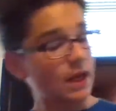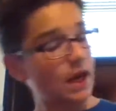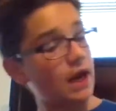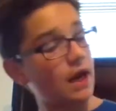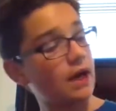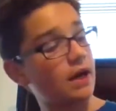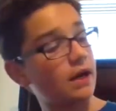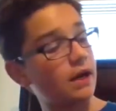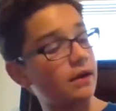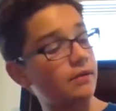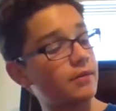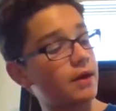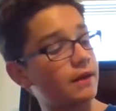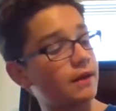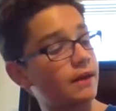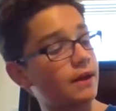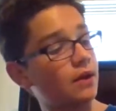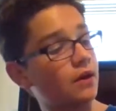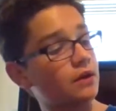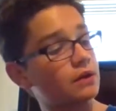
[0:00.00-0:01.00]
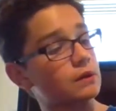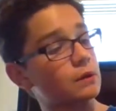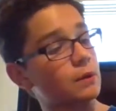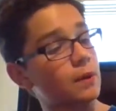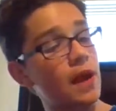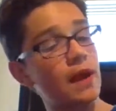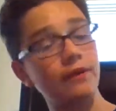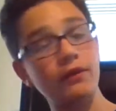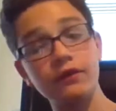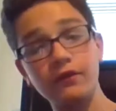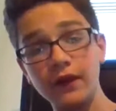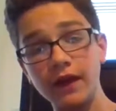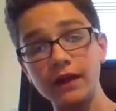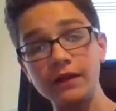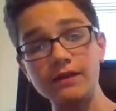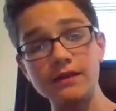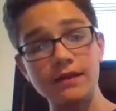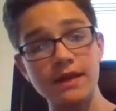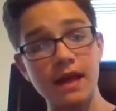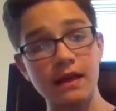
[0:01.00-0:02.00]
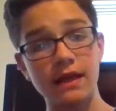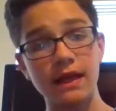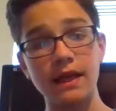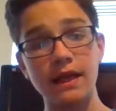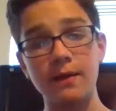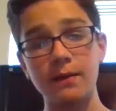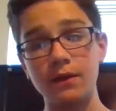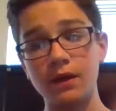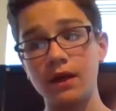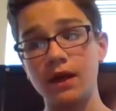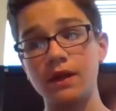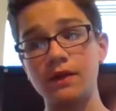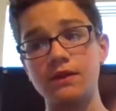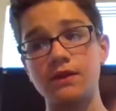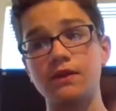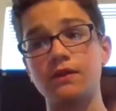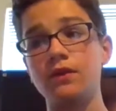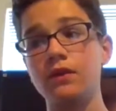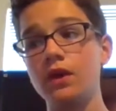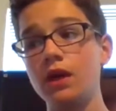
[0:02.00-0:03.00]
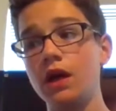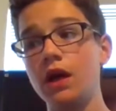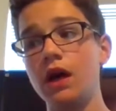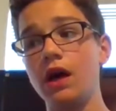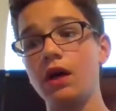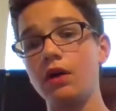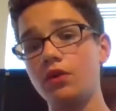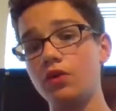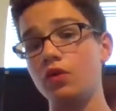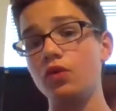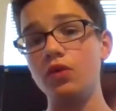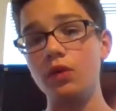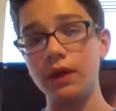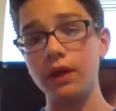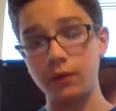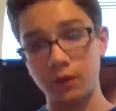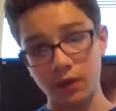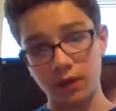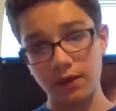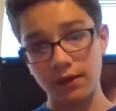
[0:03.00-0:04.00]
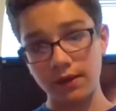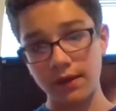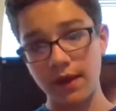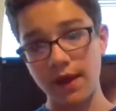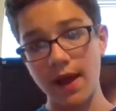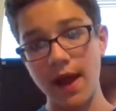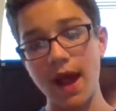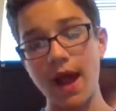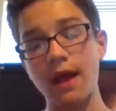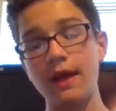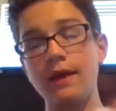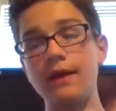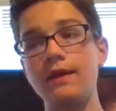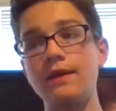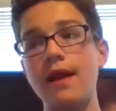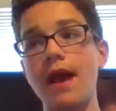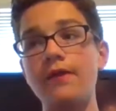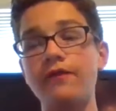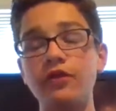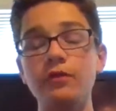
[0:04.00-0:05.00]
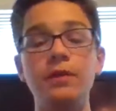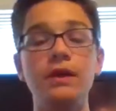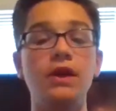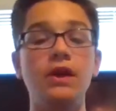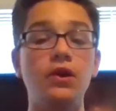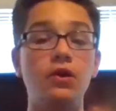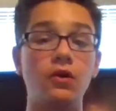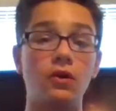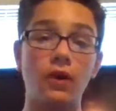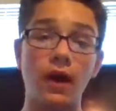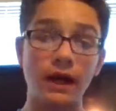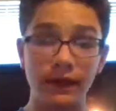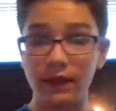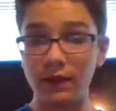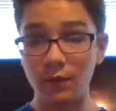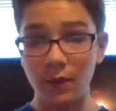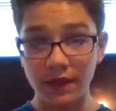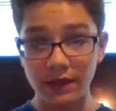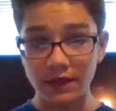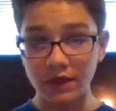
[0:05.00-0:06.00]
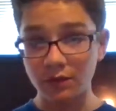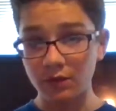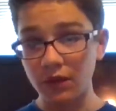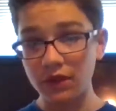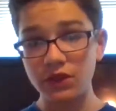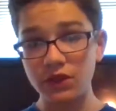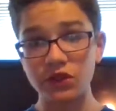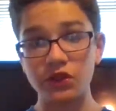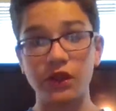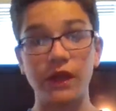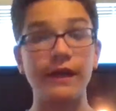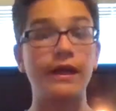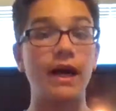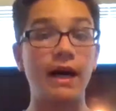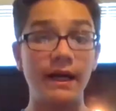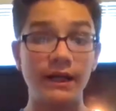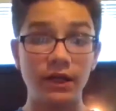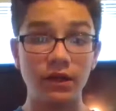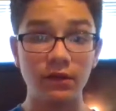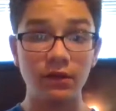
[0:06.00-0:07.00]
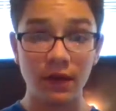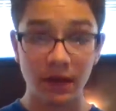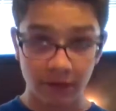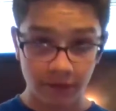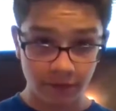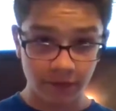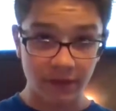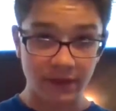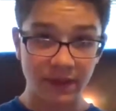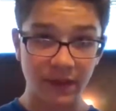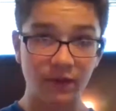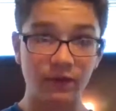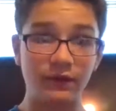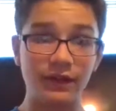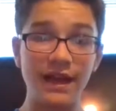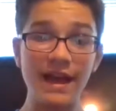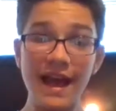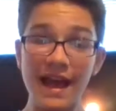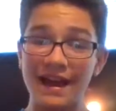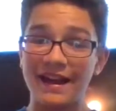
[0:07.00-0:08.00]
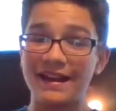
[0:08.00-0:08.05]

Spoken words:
And then also we have the fans that keep the console cool and running. Yeah, if you've been grinding way too much, like I do every single day.